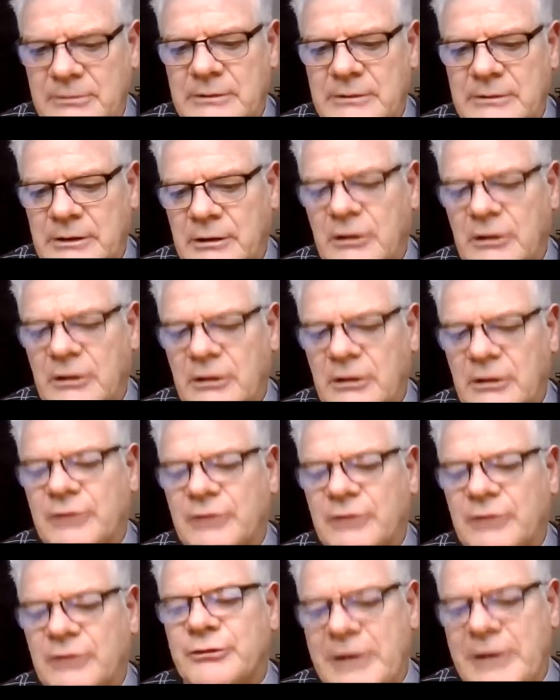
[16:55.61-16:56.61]

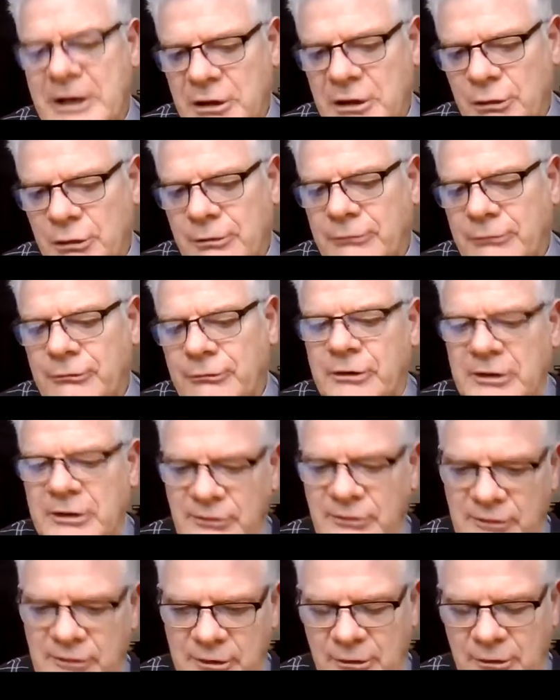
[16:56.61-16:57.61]
alternating current to DC
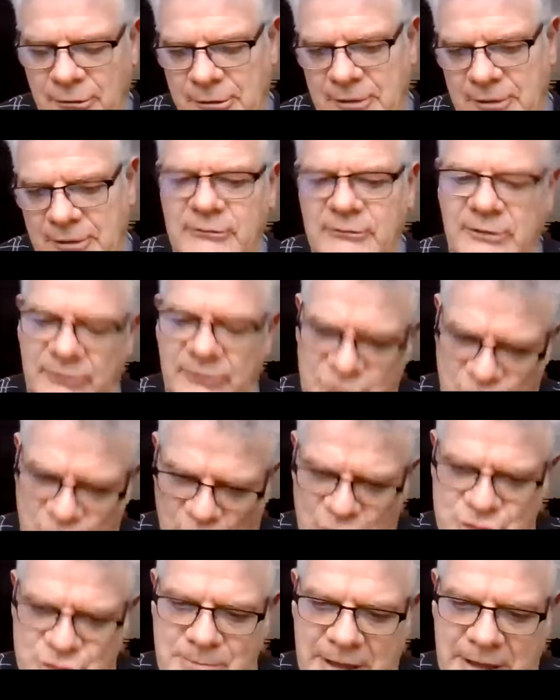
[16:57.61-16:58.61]
current to charge
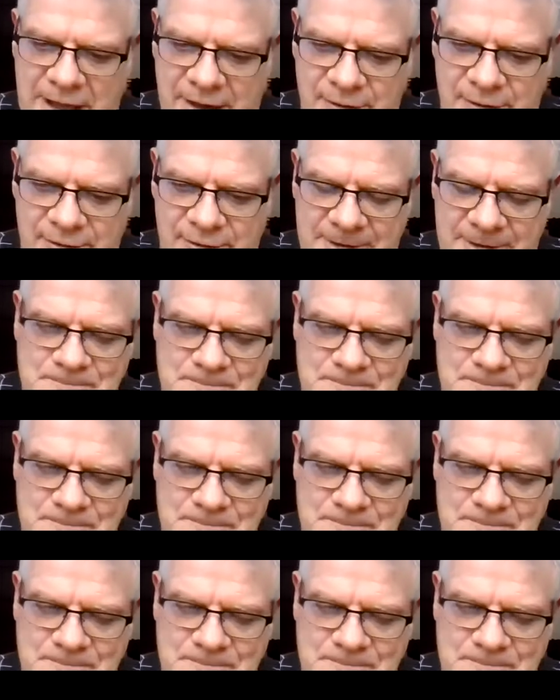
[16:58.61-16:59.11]
your battery.